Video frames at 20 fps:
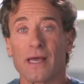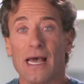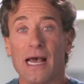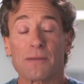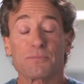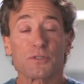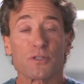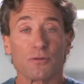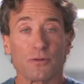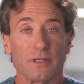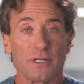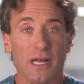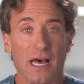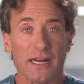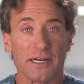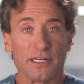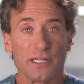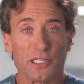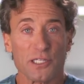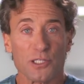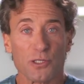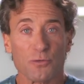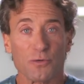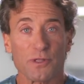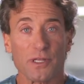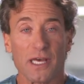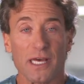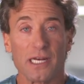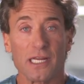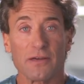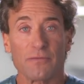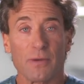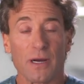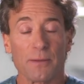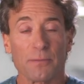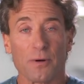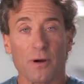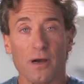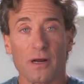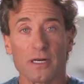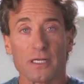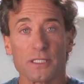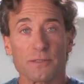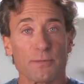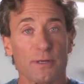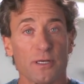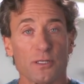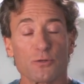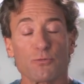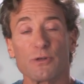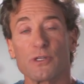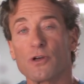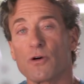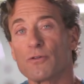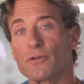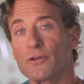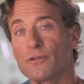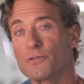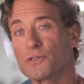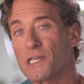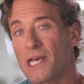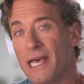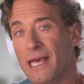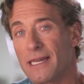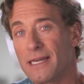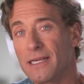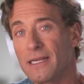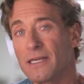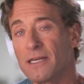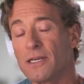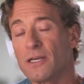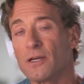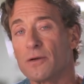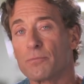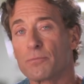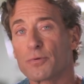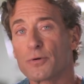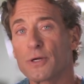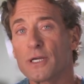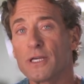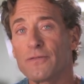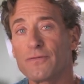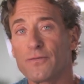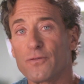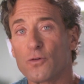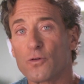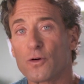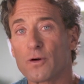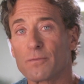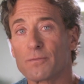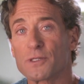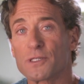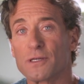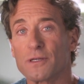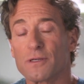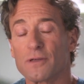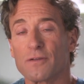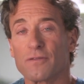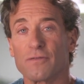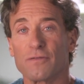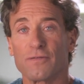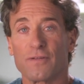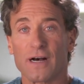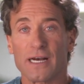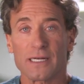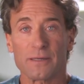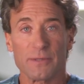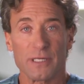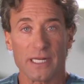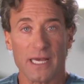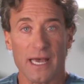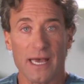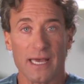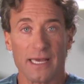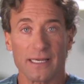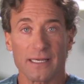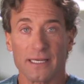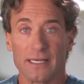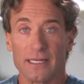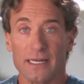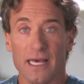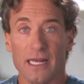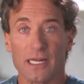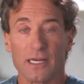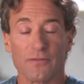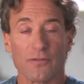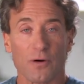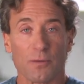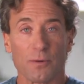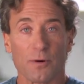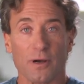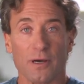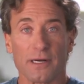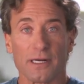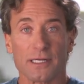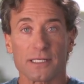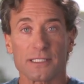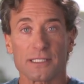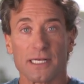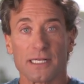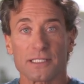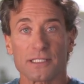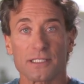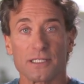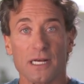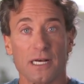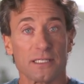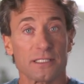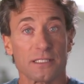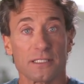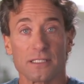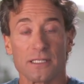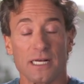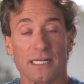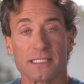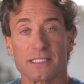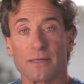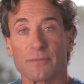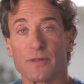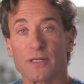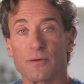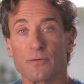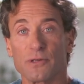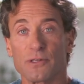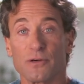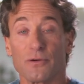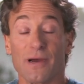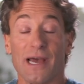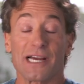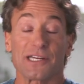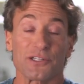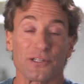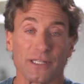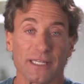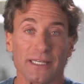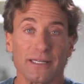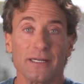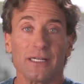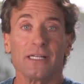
absolutely not an issue with any of my products because we don't use any preformed vitamin A in any of our products. That's just not something we do. Actually,